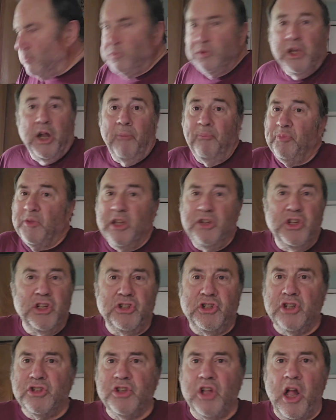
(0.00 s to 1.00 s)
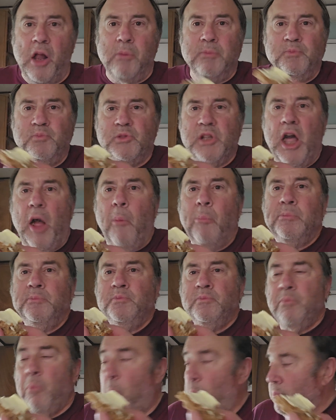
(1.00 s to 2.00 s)
yeah, it is just like that.
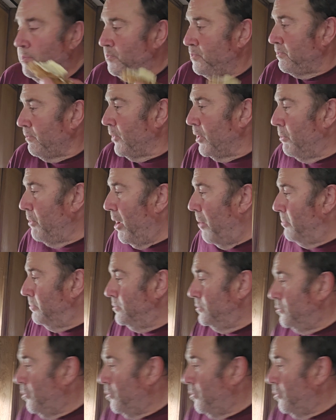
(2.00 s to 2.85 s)
But,